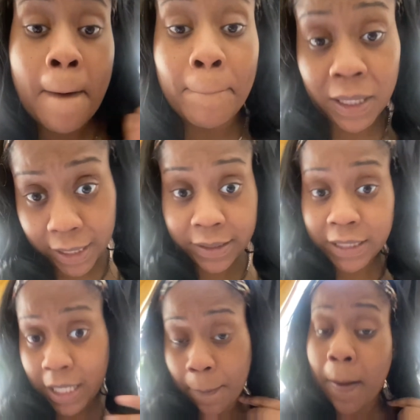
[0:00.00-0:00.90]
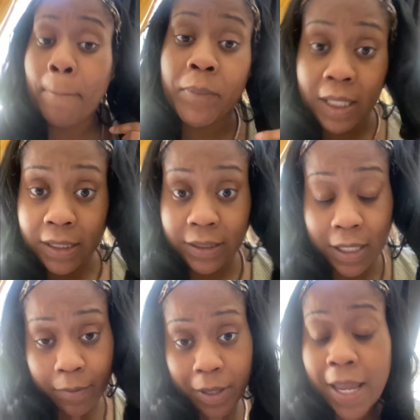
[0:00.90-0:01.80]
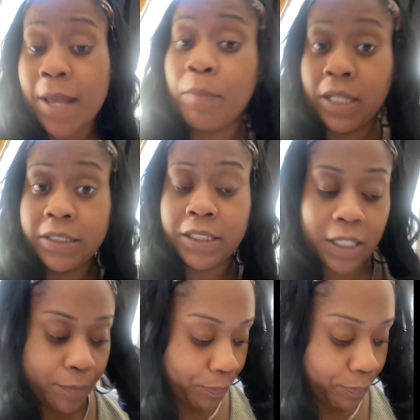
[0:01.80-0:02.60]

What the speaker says: Blessed up, and blessed up.